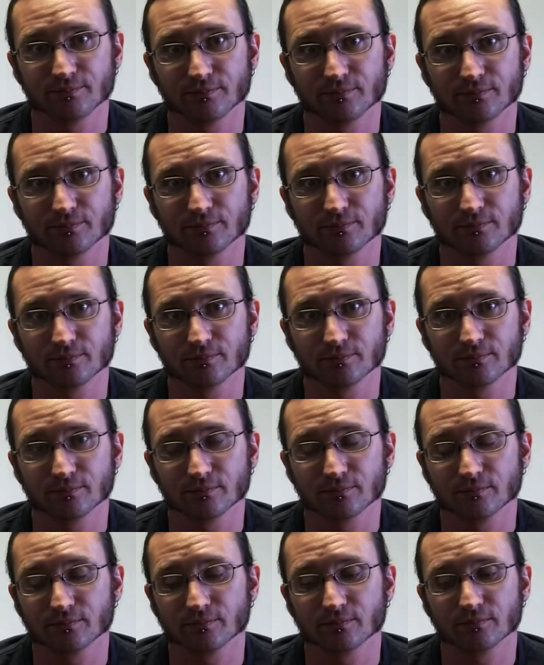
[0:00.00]

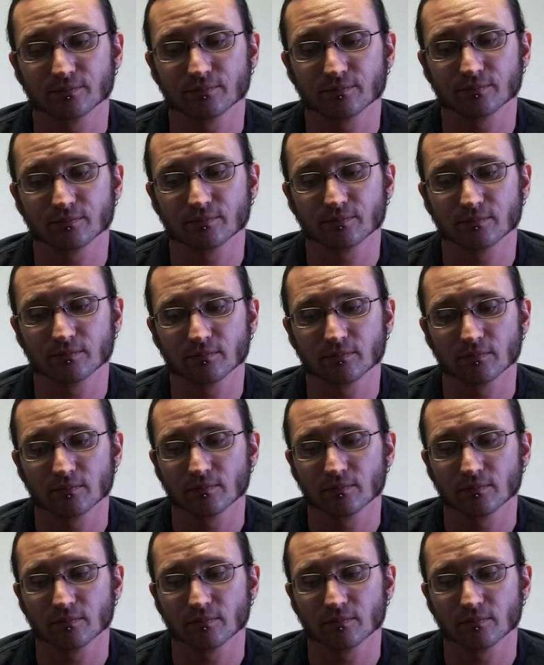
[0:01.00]
(silence)